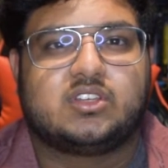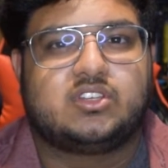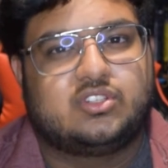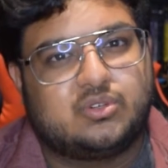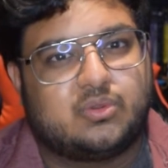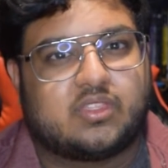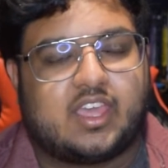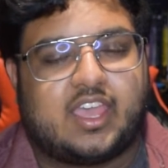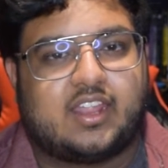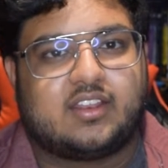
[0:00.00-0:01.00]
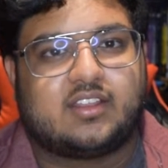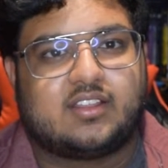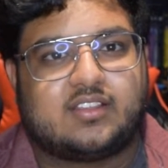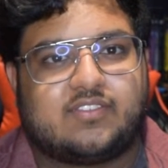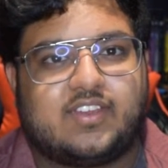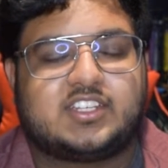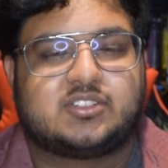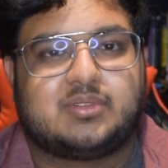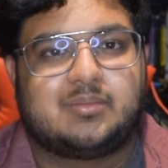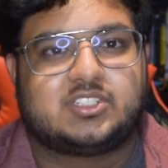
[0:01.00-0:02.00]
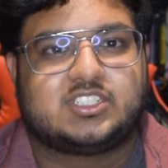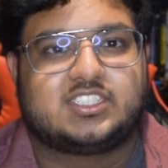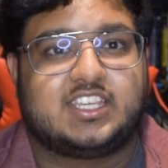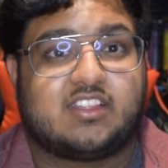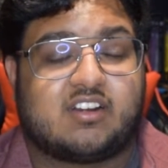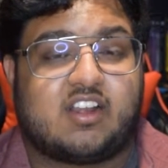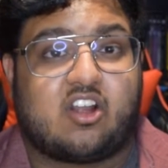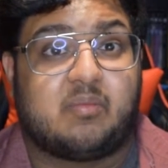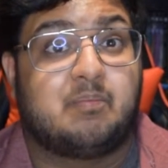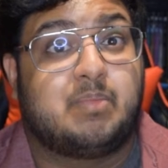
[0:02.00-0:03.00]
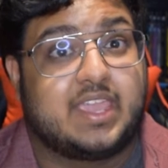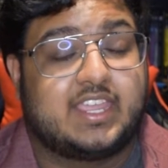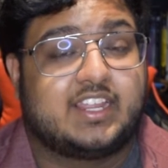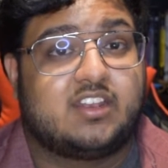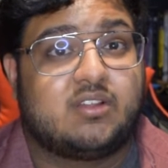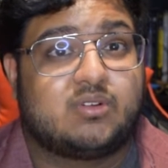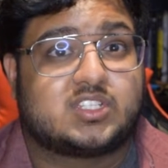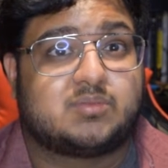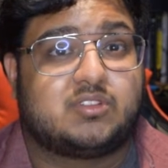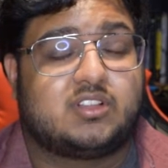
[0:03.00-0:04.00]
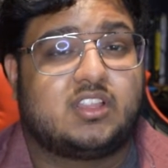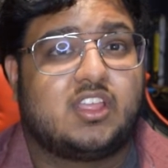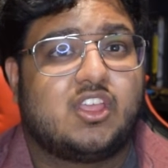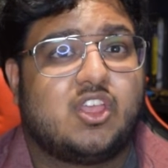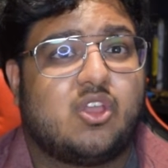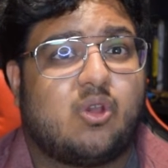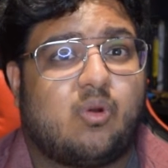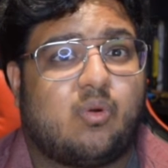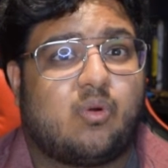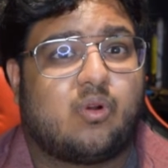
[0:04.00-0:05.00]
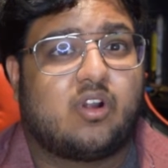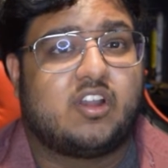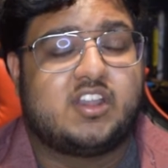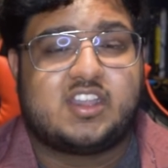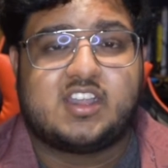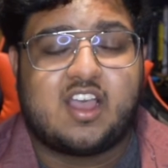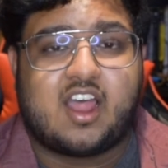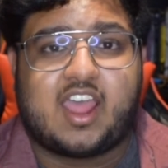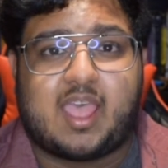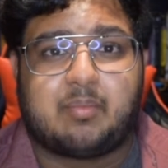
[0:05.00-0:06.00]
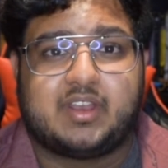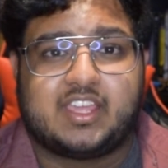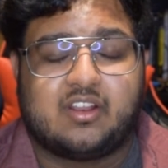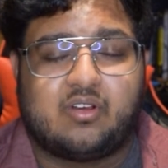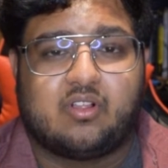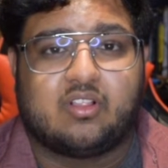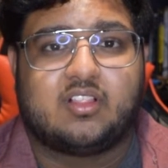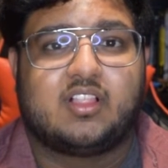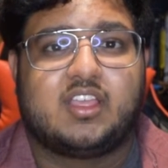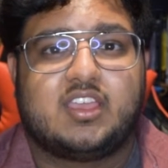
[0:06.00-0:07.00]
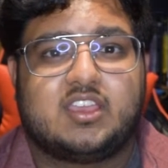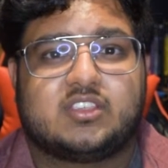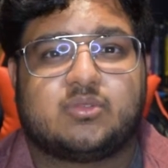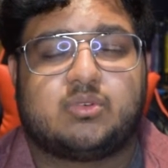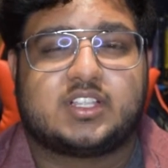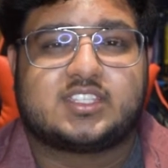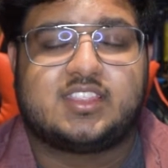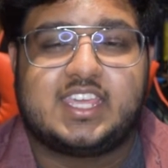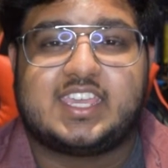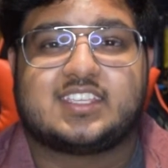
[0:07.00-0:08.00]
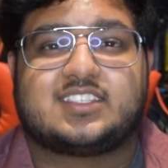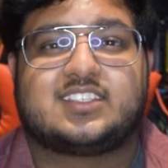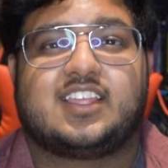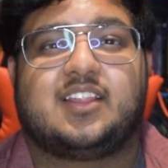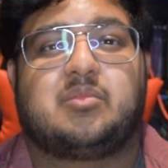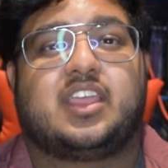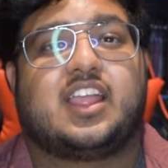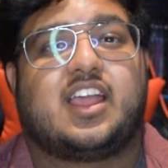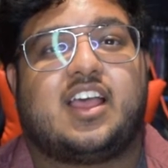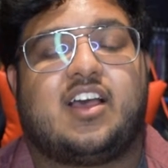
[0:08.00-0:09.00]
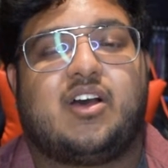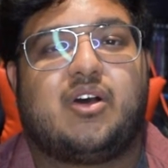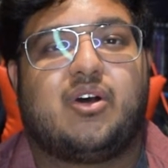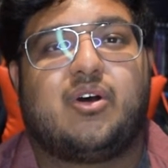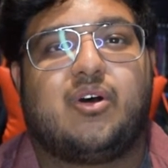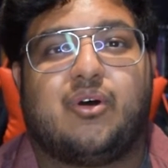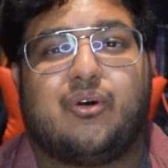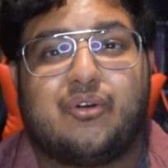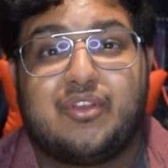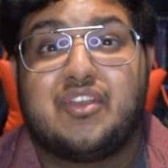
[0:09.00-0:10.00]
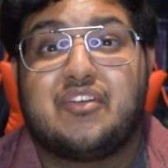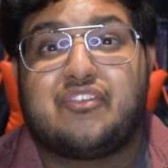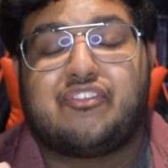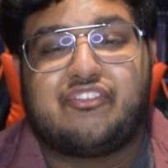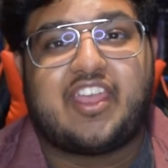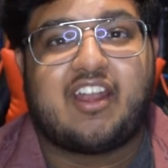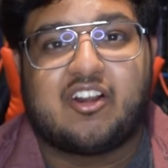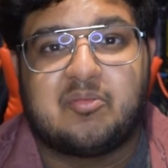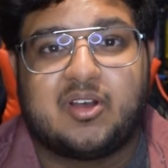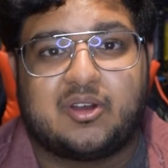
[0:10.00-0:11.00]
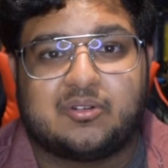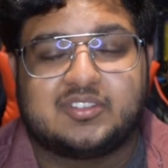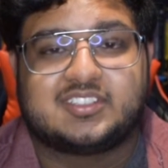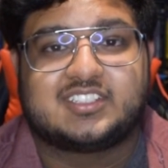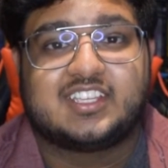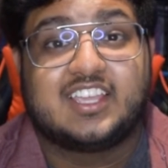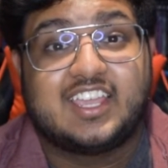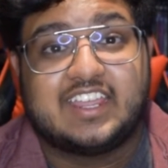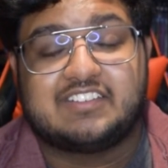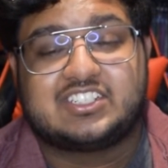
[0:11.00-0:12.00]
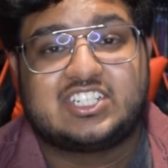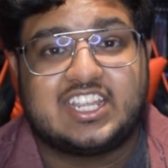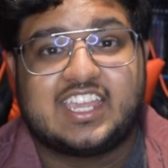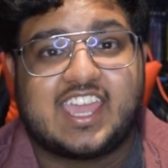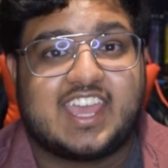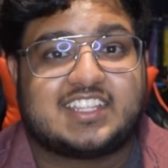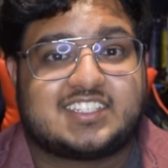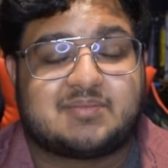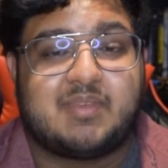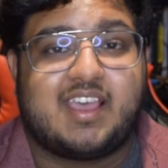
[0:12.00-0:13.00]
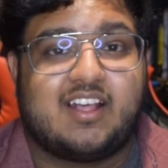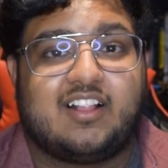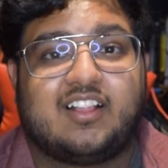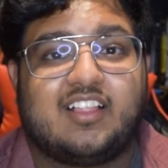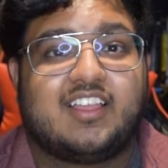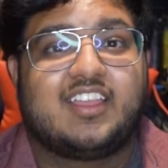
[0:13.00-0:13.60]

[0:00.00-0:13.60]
do that. Facial blemishes either are big and noticeable or not happening at all. So what's this? And I'm like, oh, pheromones. If she can't smell,